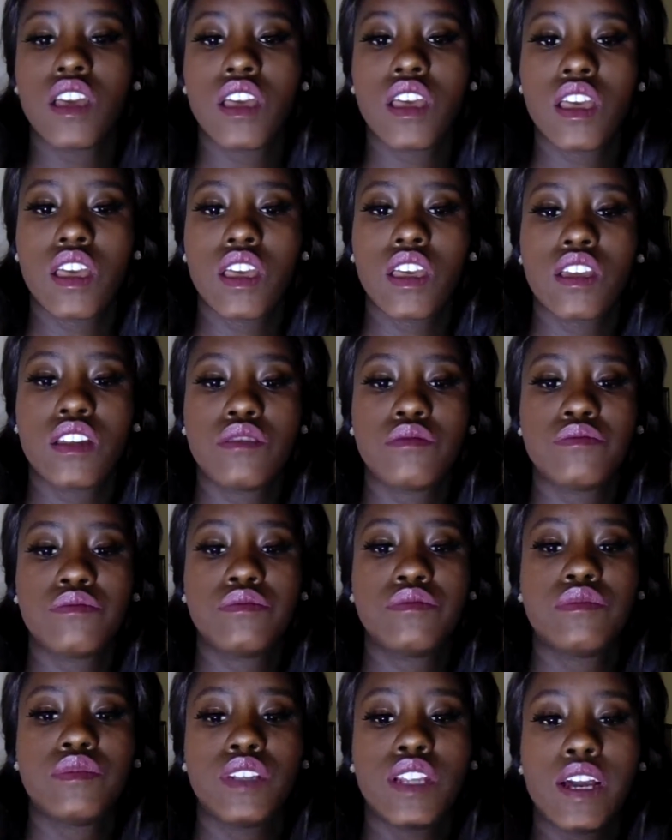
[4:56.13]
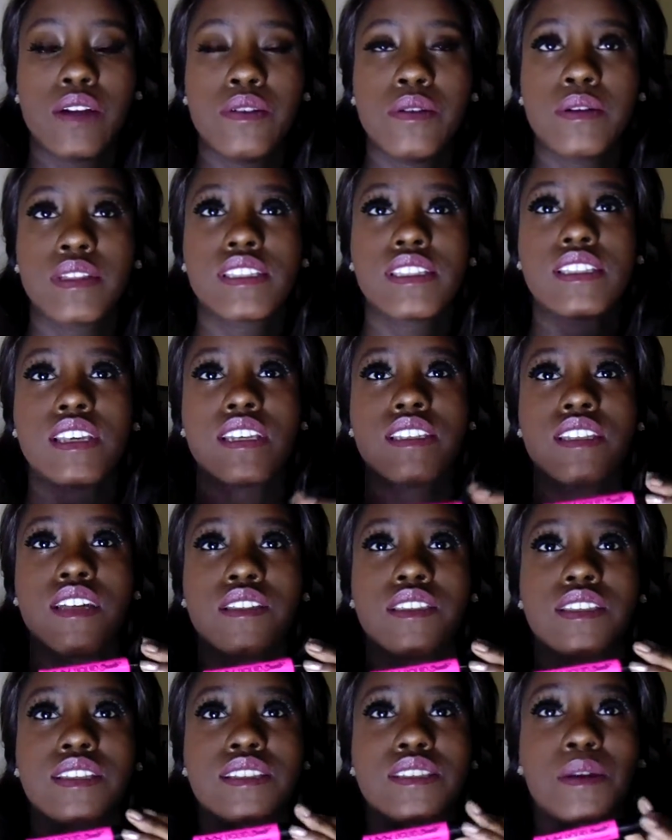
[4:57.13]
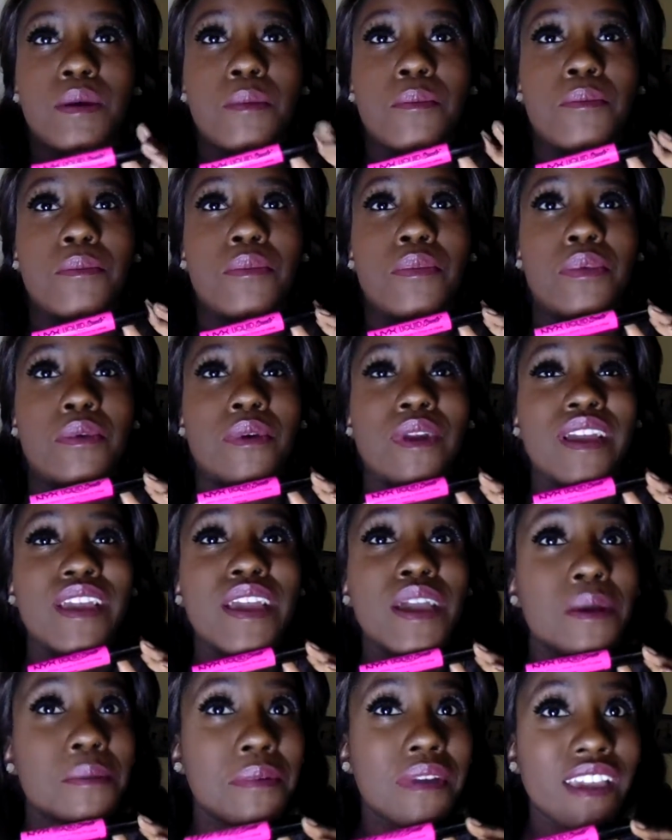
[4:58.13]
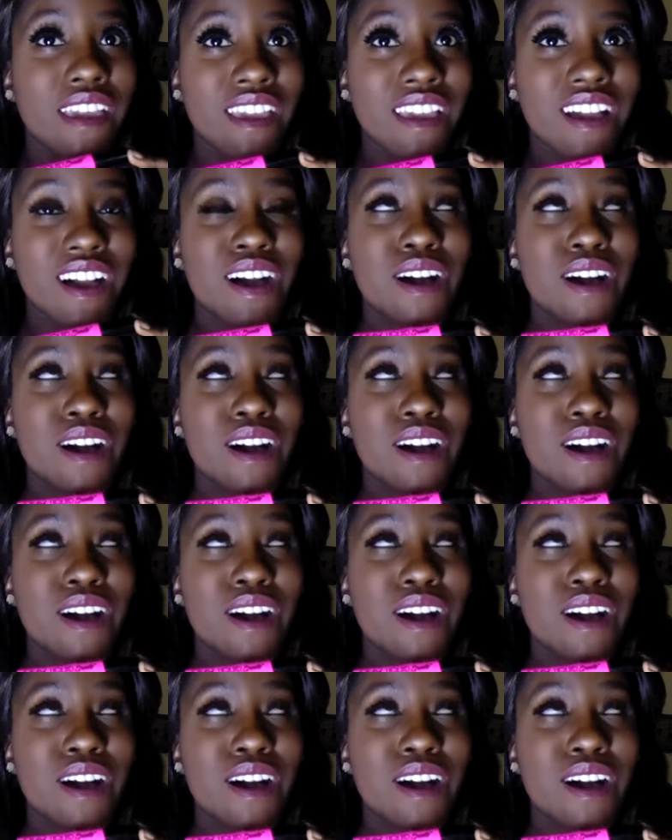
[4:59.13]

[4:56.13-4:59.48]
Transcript: And now we about to test out this bright pink.